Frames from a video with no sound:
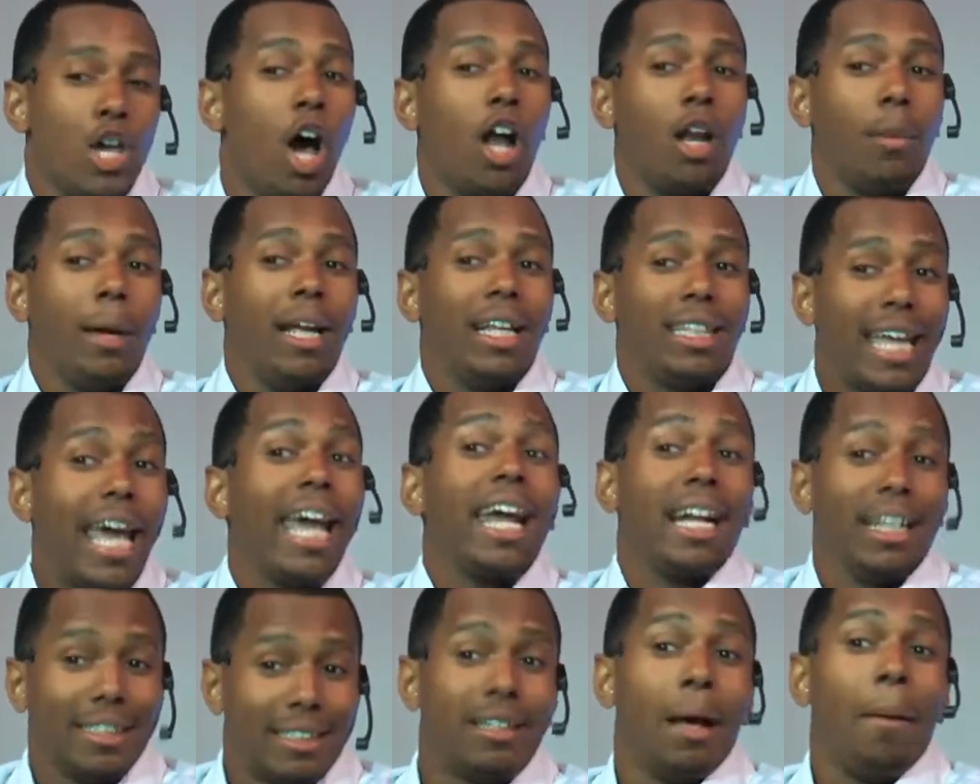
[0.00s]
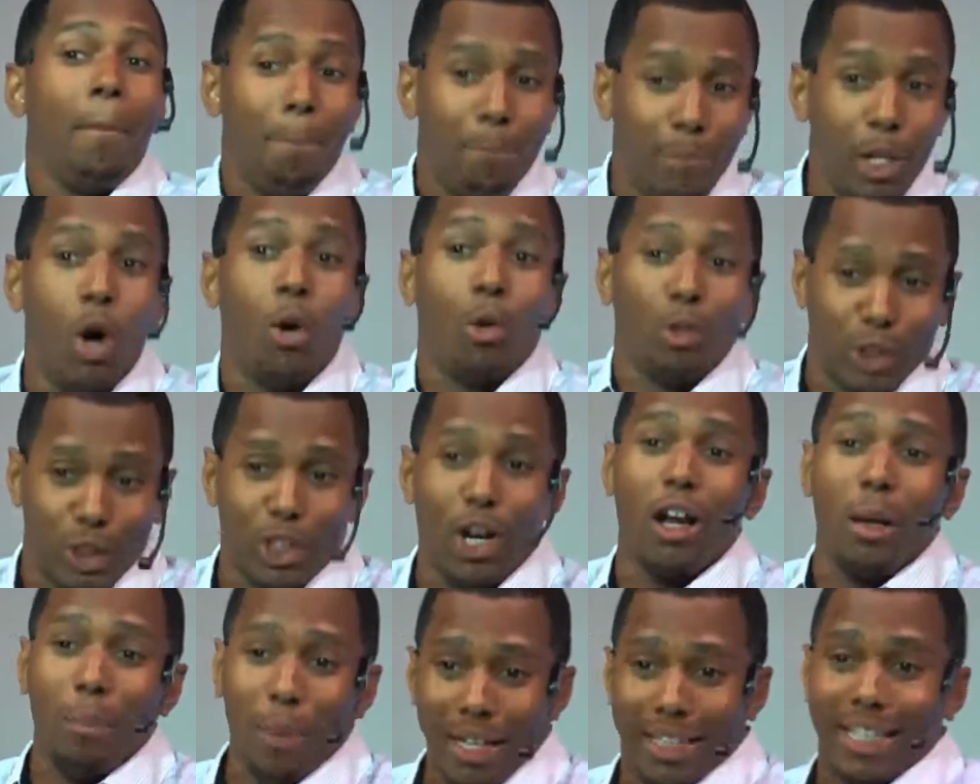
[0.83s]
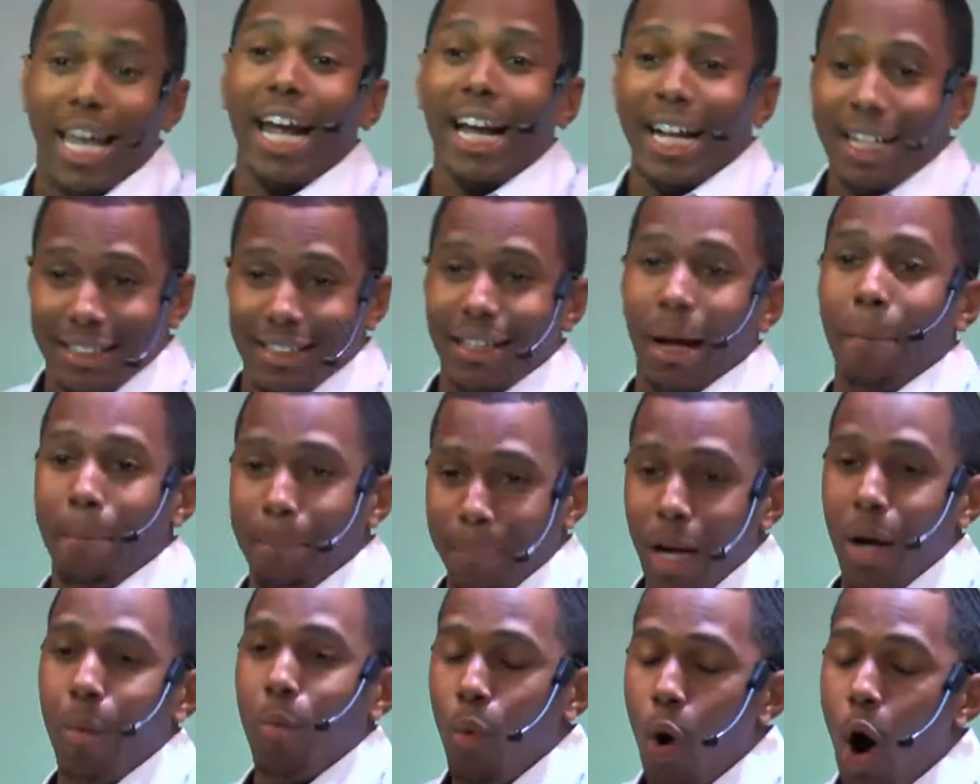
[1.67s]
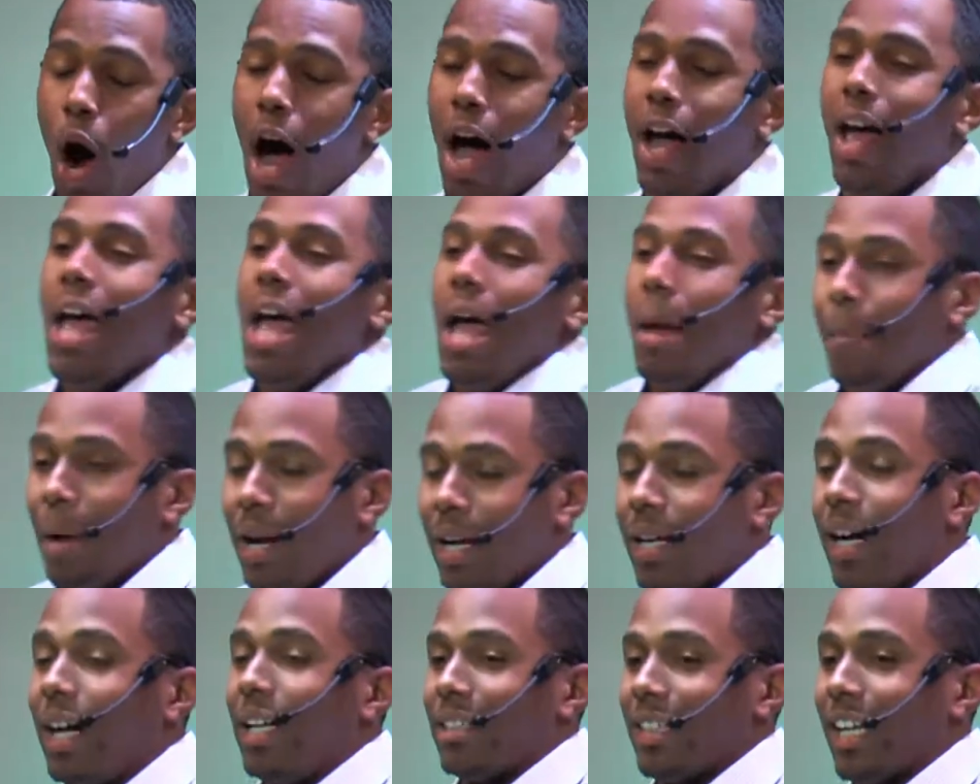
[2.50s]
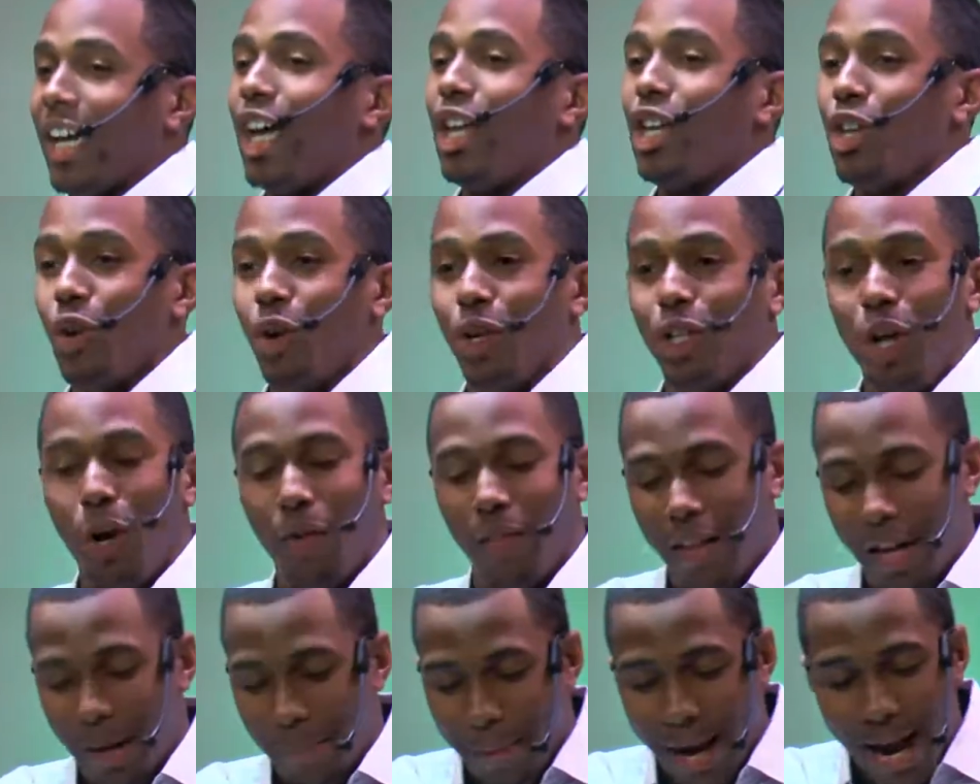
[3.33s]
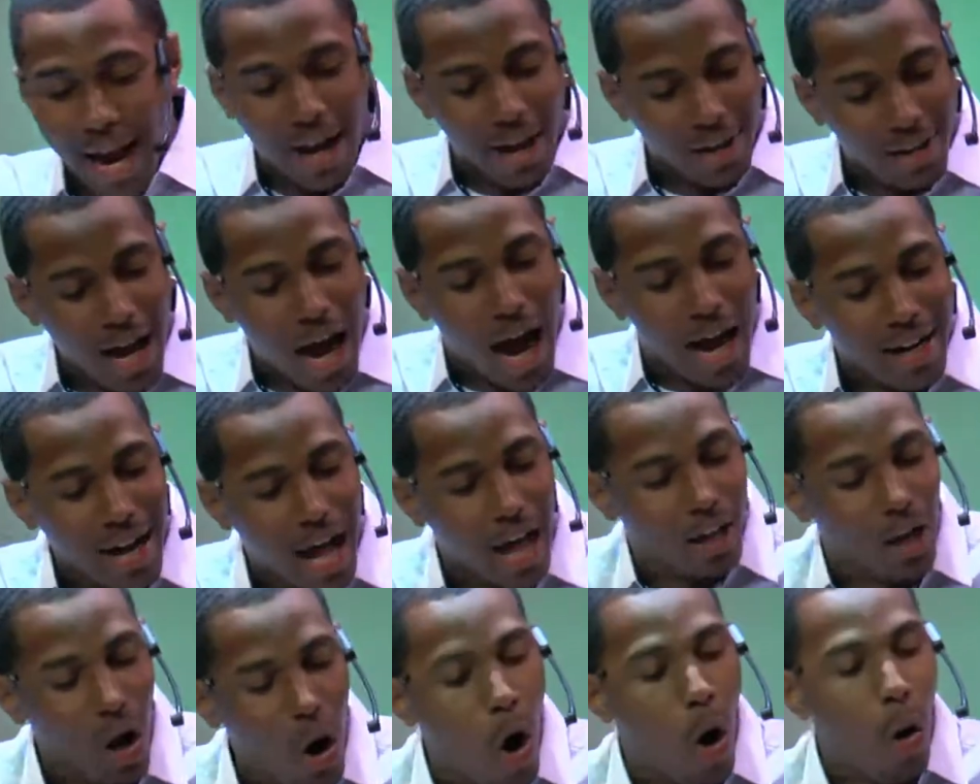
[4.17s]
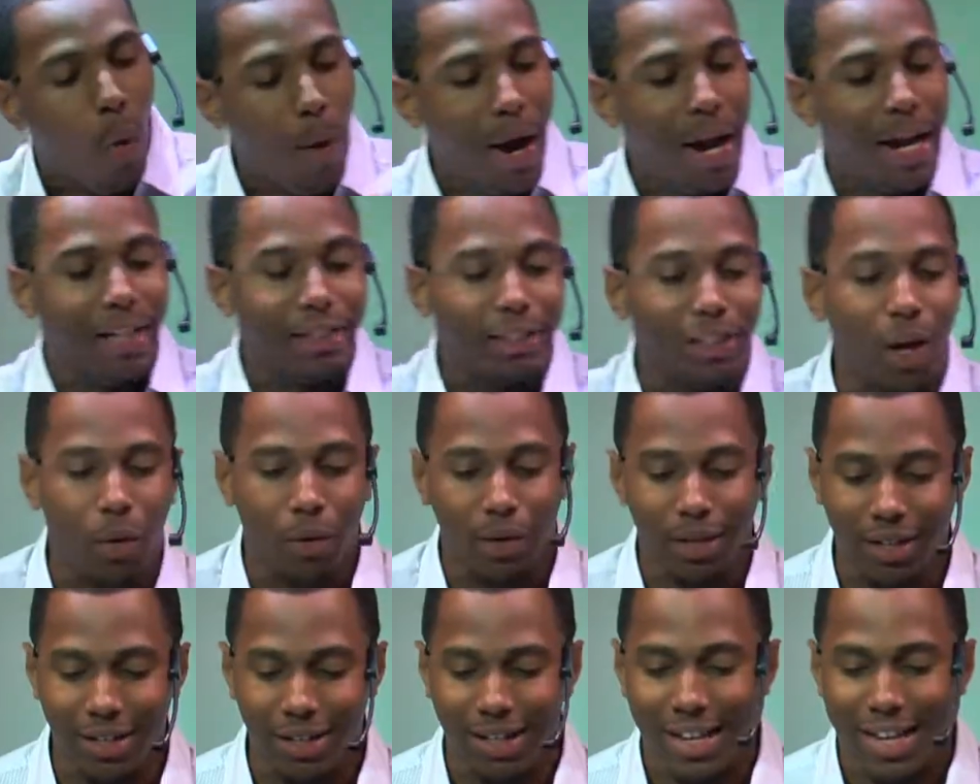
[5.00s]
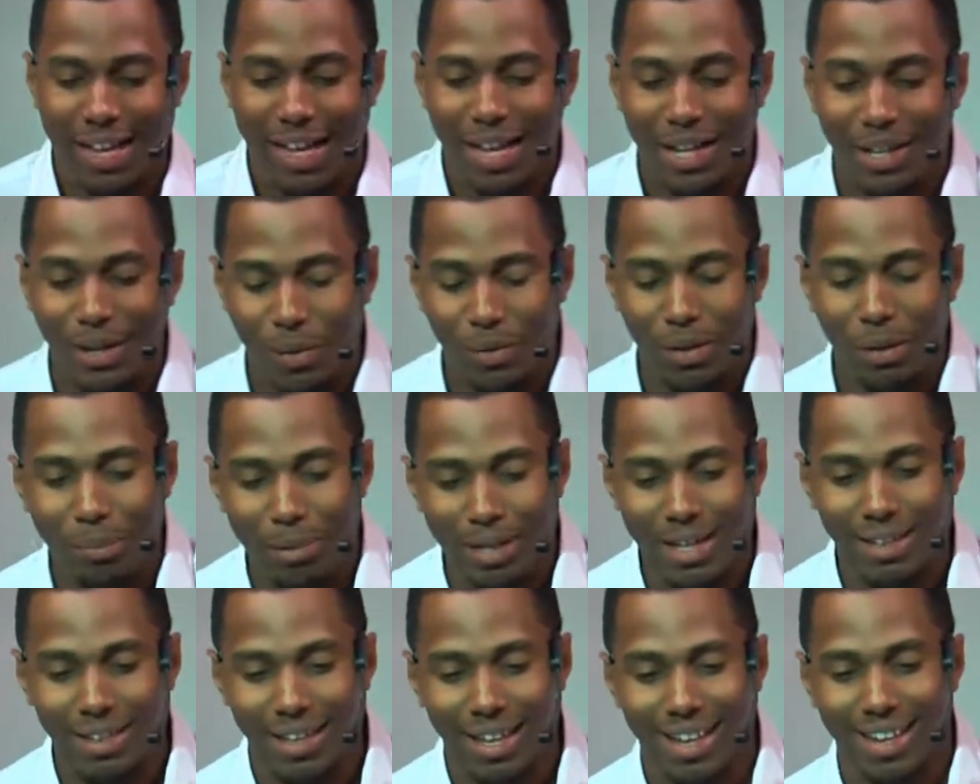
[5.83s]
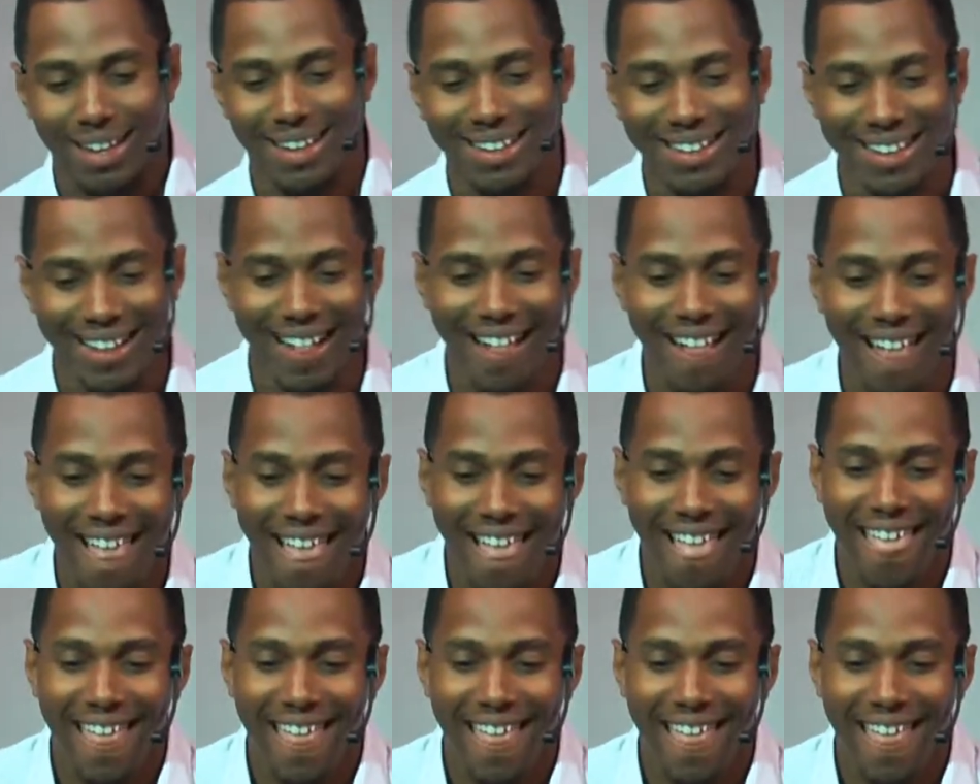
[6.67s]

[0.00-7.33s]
You ought to be taking some notes. You ought to be taking some memoir because here you'll know that the man of God not always gonna gonna be there.